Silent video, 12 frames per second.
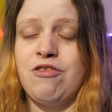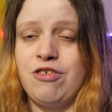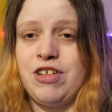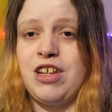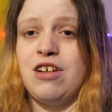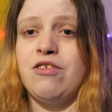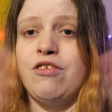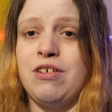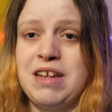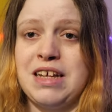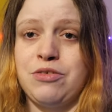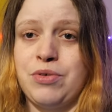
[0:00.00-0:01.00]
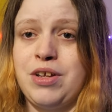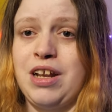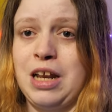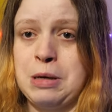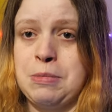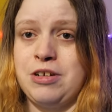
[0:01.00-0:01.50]
video appears when you
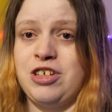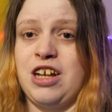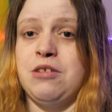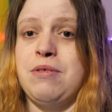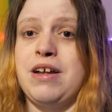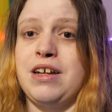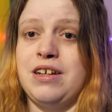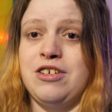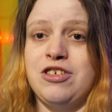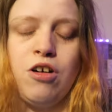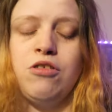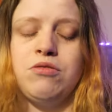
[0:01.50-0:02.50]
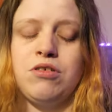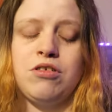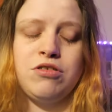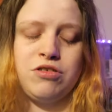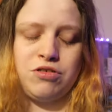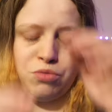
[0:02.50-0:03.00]
click on my channel page. Oh my
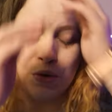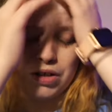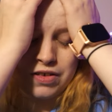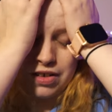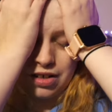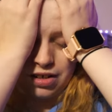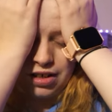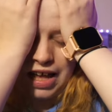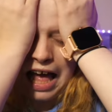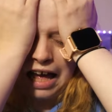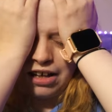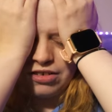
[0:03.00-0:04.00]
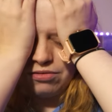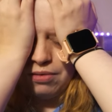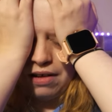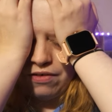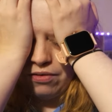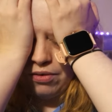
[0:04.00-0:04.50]
God, Twitter, X,
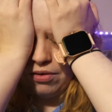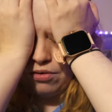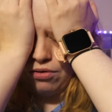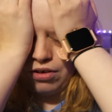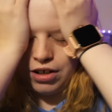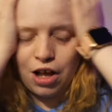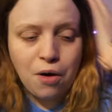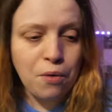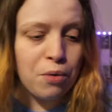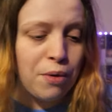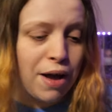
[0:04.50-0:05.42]
whatever you want to call it, go